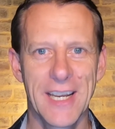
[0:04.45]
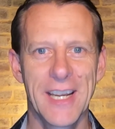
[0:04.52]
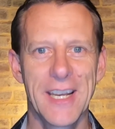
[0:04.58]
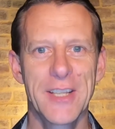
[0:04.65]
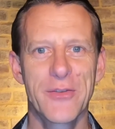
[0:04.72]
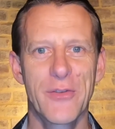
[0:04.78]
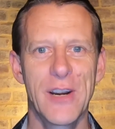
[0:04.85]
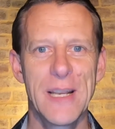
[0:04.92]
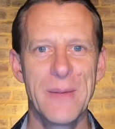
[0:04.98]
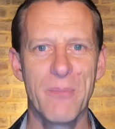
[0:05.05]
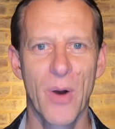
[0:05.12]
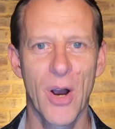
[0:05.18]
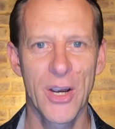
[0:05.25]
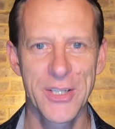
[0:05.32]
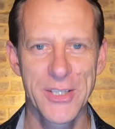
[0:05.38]
and has really
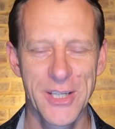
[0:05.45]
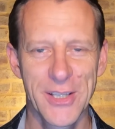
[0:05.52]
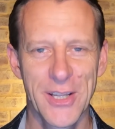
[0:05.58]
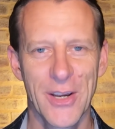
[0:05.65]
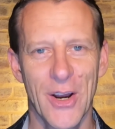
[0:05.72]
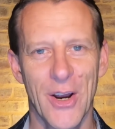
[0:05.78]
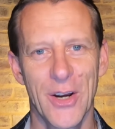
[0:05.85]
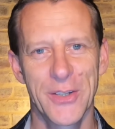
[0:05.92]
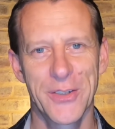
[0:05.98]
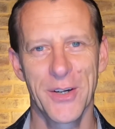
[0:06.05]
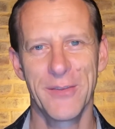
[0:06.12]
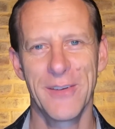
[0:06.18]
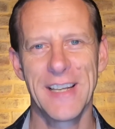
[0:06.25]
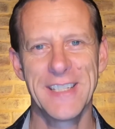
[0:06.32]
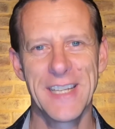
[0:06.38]
mastered the art
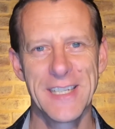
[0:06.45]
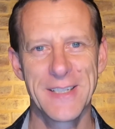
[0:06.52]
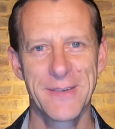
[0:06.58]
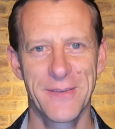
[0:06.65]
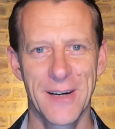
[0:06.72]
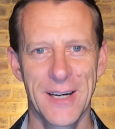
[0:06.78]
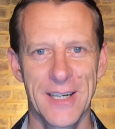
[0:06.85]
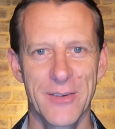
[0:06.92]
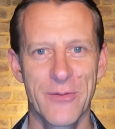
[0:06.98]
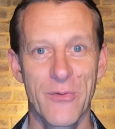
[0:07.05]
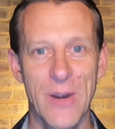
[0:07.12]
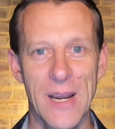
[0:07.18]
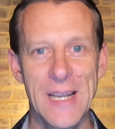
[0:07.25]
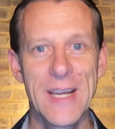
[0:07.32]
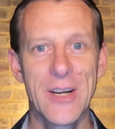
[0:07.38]
of identifying
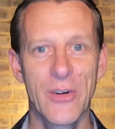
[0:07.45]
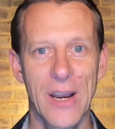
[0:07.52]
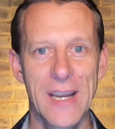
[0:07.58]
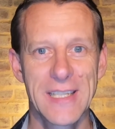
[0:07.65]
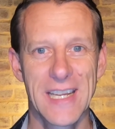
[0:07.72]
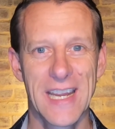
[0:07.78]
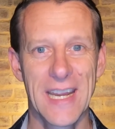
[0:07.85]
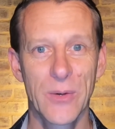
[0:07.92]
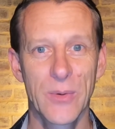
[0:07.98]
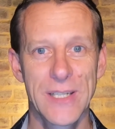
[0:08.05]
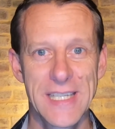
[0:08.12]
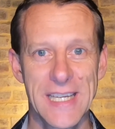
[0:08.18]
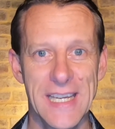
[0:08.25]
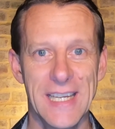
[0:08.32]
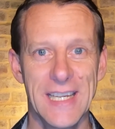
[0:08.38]
really great
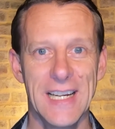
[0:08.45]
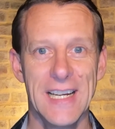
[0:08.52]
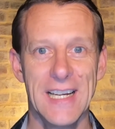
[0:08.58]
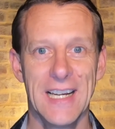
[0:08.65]
equity